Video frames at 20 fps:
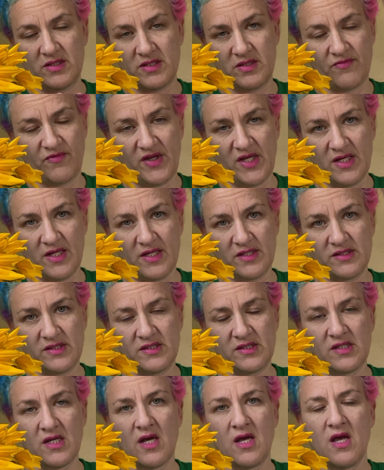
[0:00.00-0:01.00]

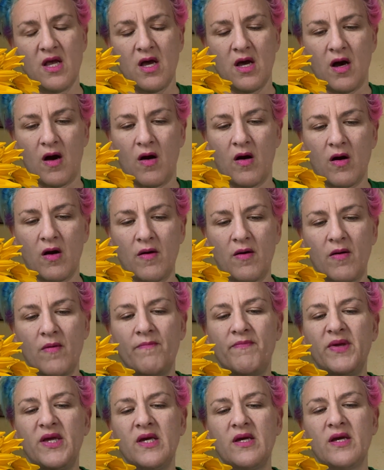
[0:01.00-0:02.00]
Venus, are
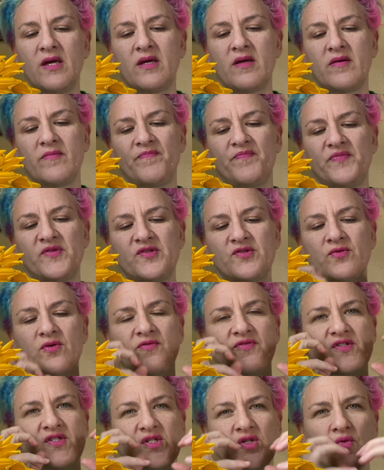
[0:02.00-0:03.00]
being sort
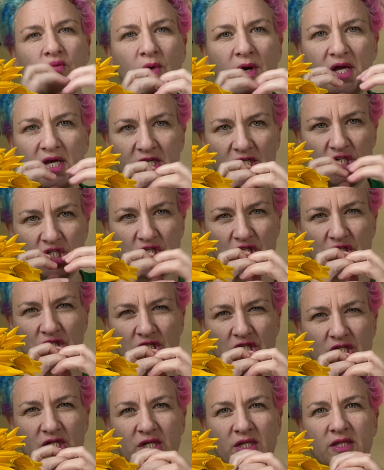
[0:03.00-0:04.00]
of
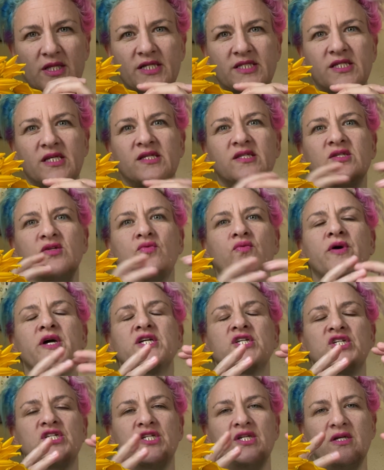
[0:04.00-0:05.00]
squished, let's say
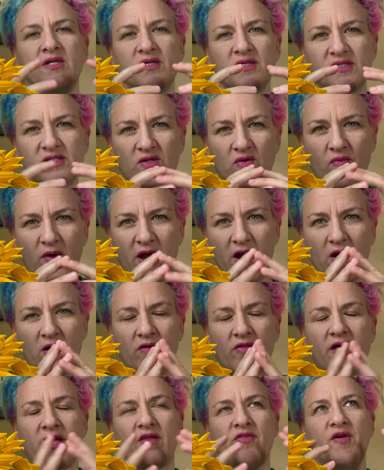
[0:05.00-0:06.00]
squished in a
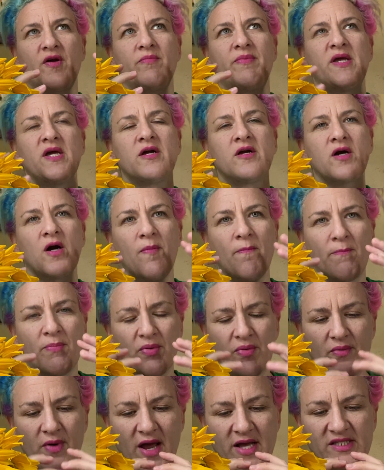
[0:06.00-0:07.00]
square, like they're being
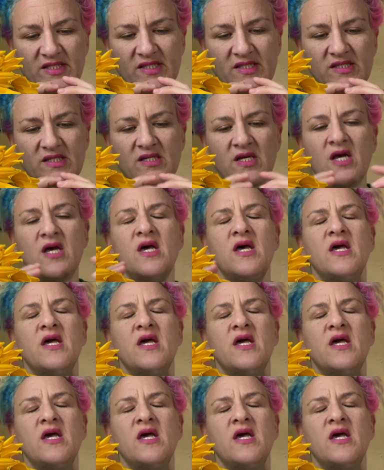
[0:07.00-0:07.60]
compressed